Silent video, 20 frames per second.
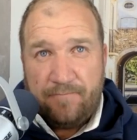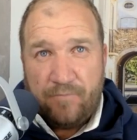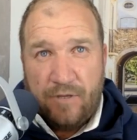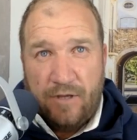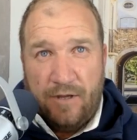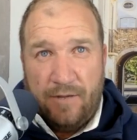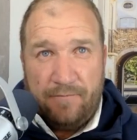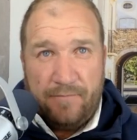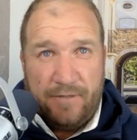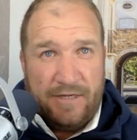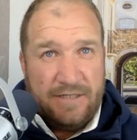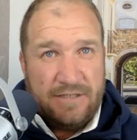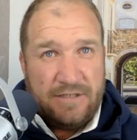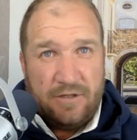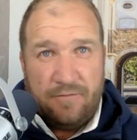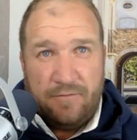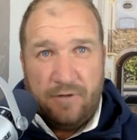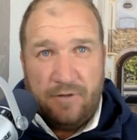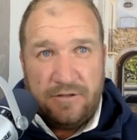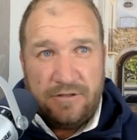and peace
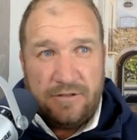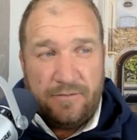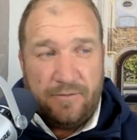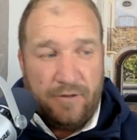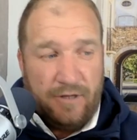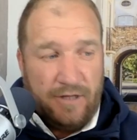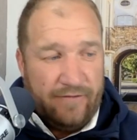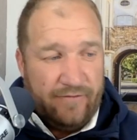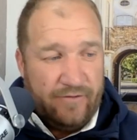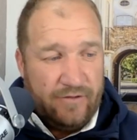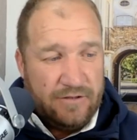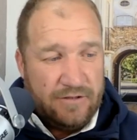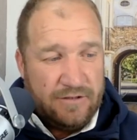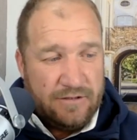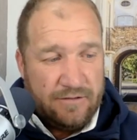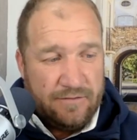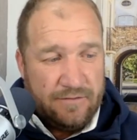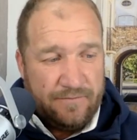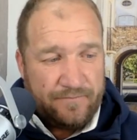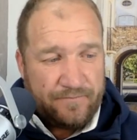on multiple
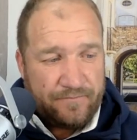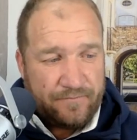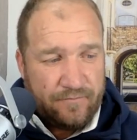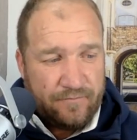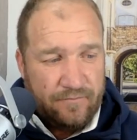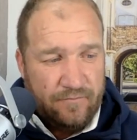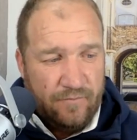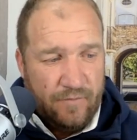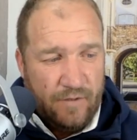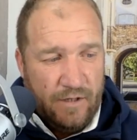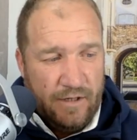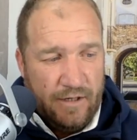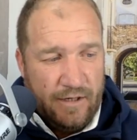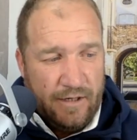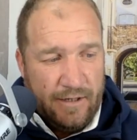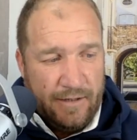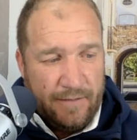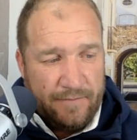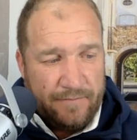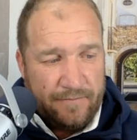levels.
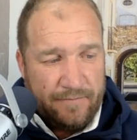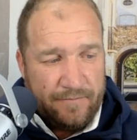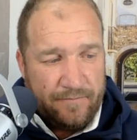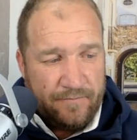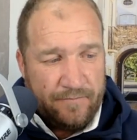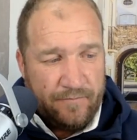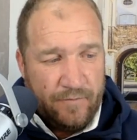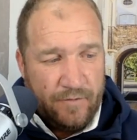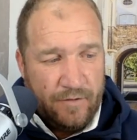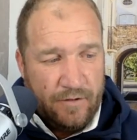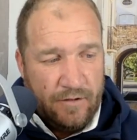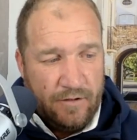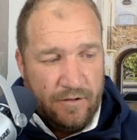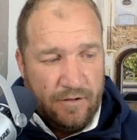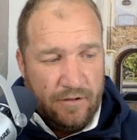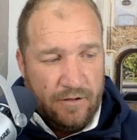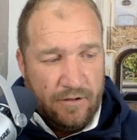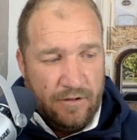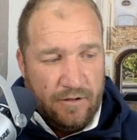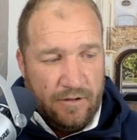Um,
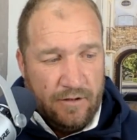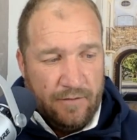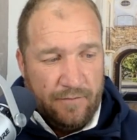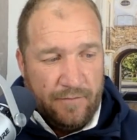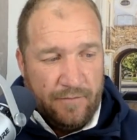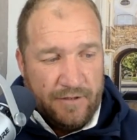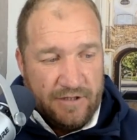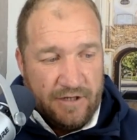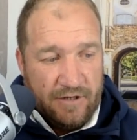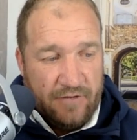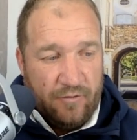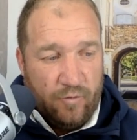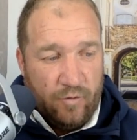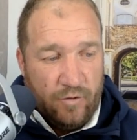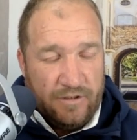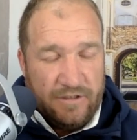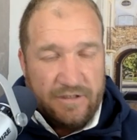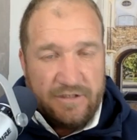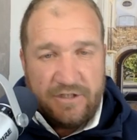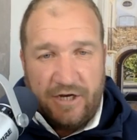but yeah, the
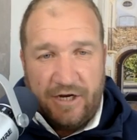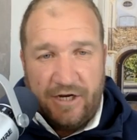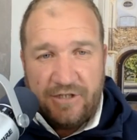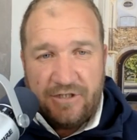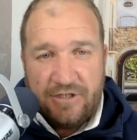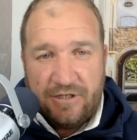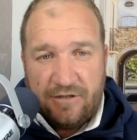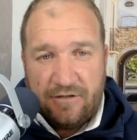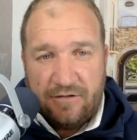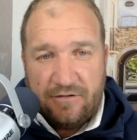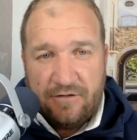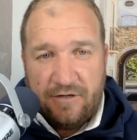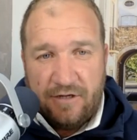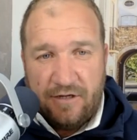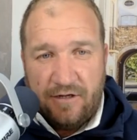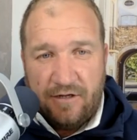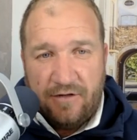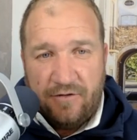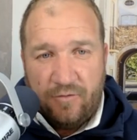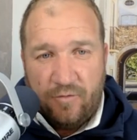world is changing.
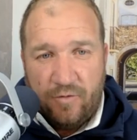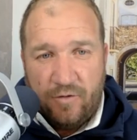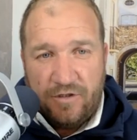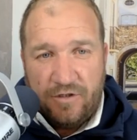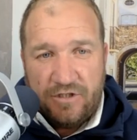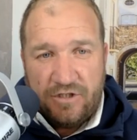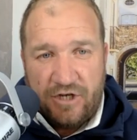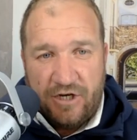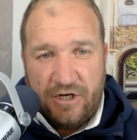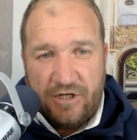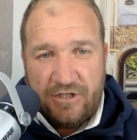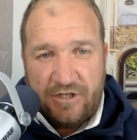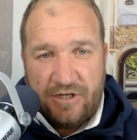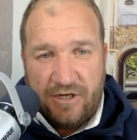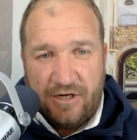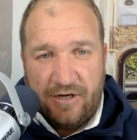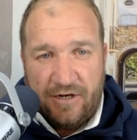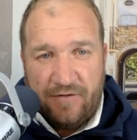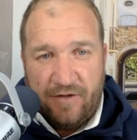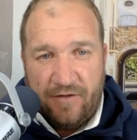Uh, the world is changing,
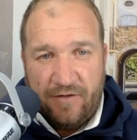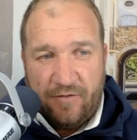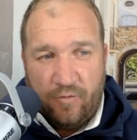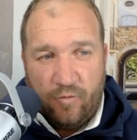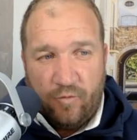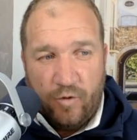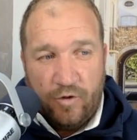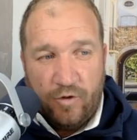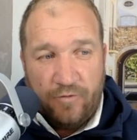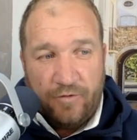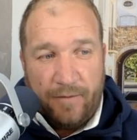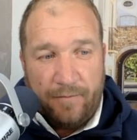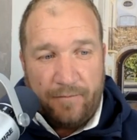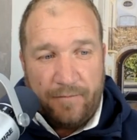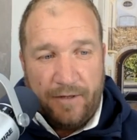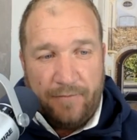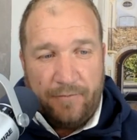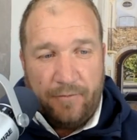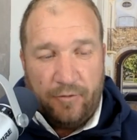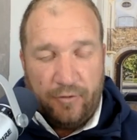and, and and the world that
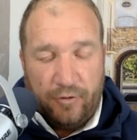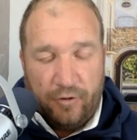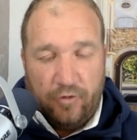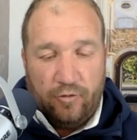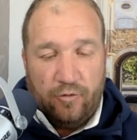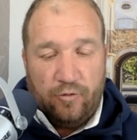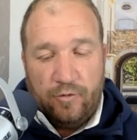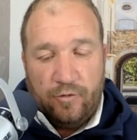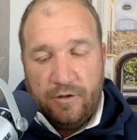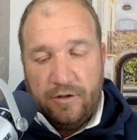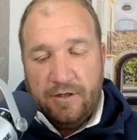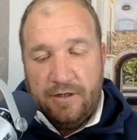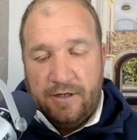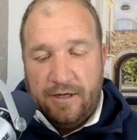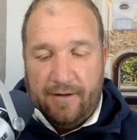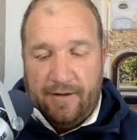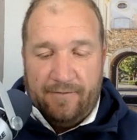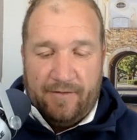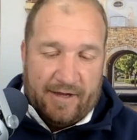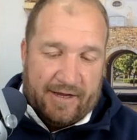people knew
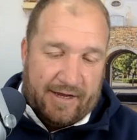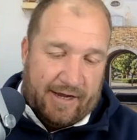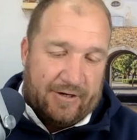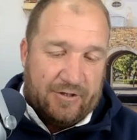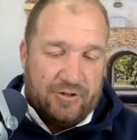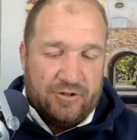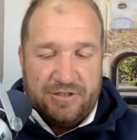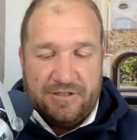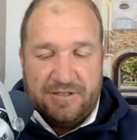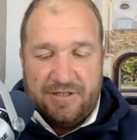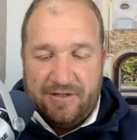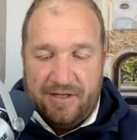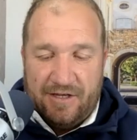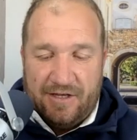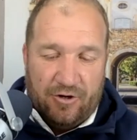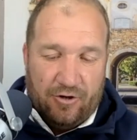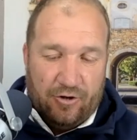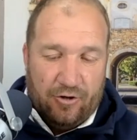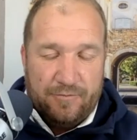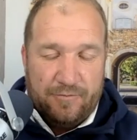and their countries and their
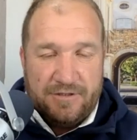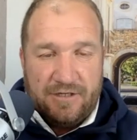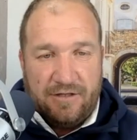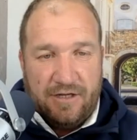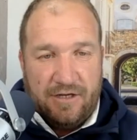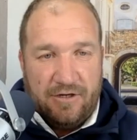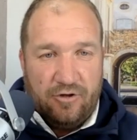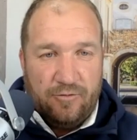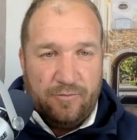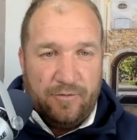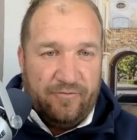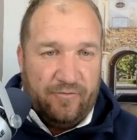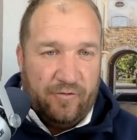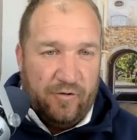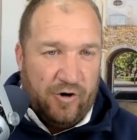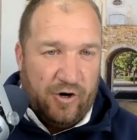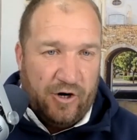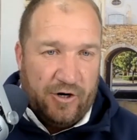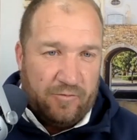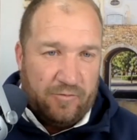homes that they knew
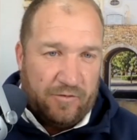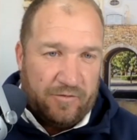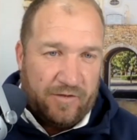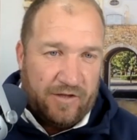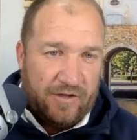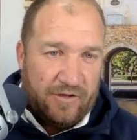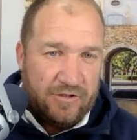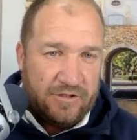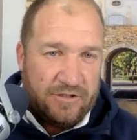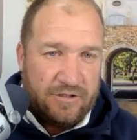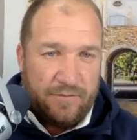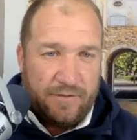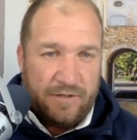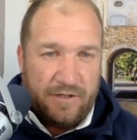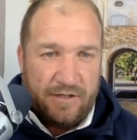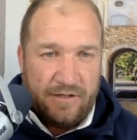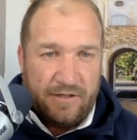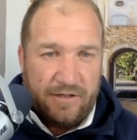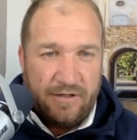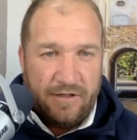before aren't what they used to be,
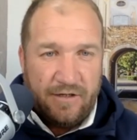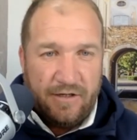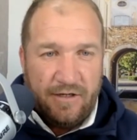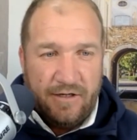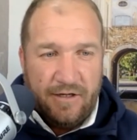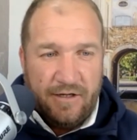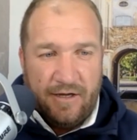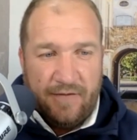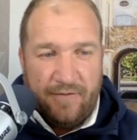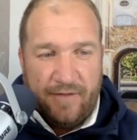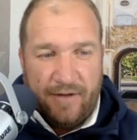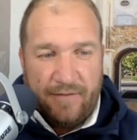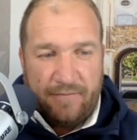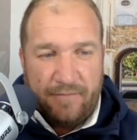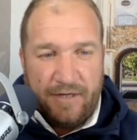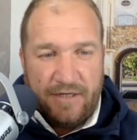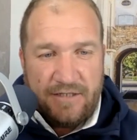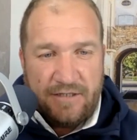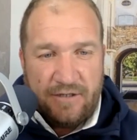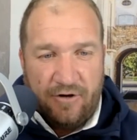and and that
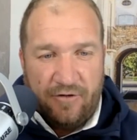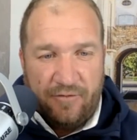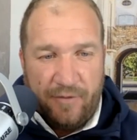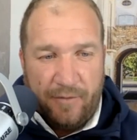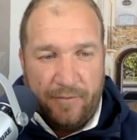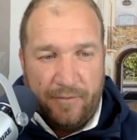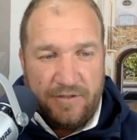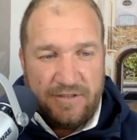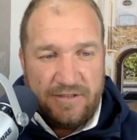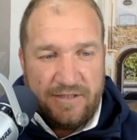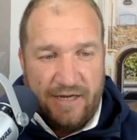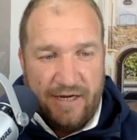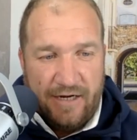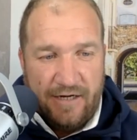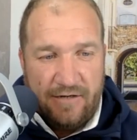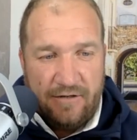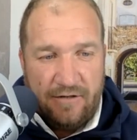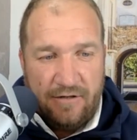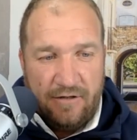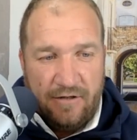makes a lot of people
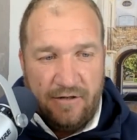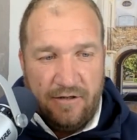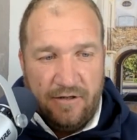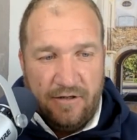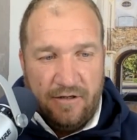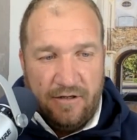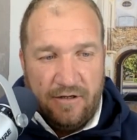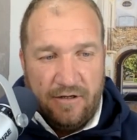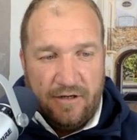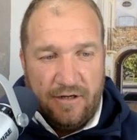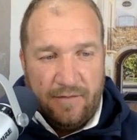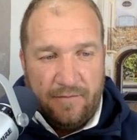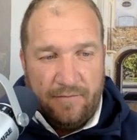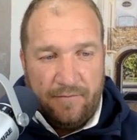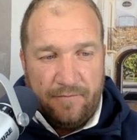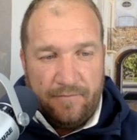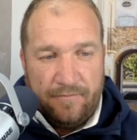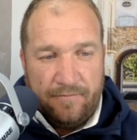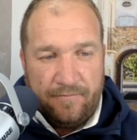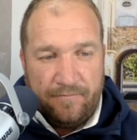sad.
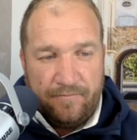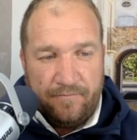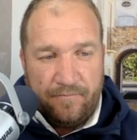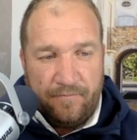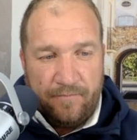Um,